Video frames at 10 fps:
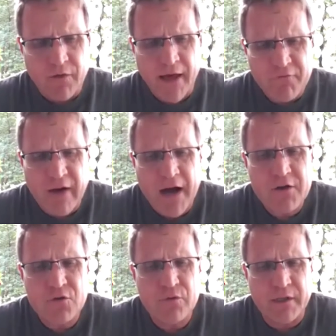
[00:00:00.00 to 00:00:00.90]
That
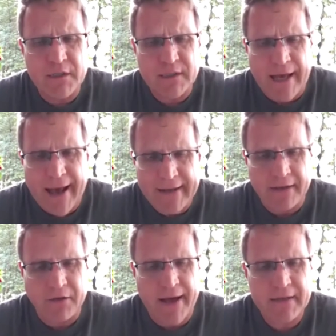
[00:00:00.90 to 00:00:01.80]
value is
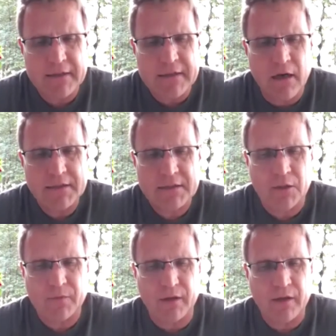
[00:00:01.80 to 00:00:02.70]
added. That is not
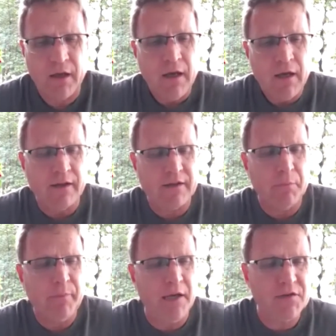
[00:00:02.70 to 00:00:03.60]
something that the
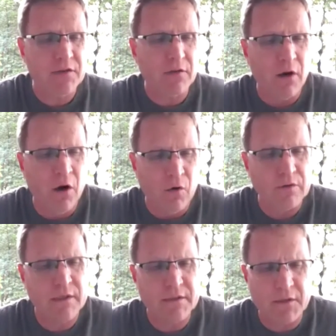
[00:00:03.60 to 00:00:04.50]
patient
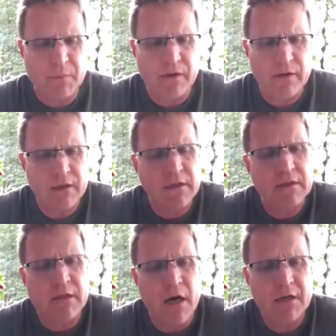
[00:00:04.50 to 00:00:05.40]
owns. It's something that
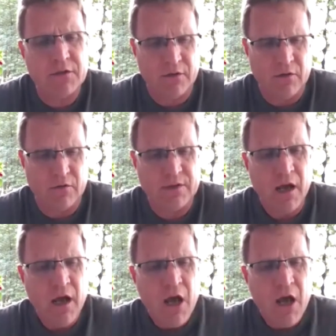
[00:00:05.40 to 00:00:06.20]
the doctor owns.